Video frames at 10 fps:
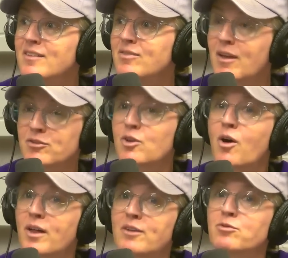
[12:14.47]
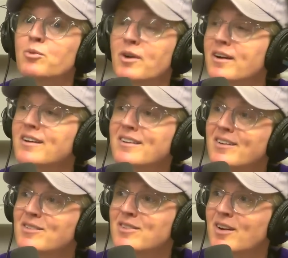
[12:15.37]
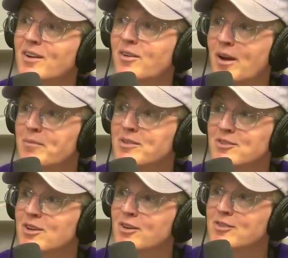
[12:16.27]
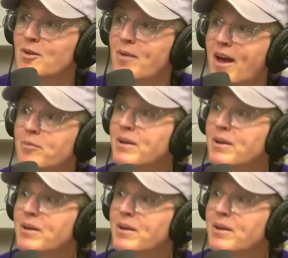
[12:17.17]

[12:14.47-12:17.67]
they have to call out of work because their cramps and shit are so bad.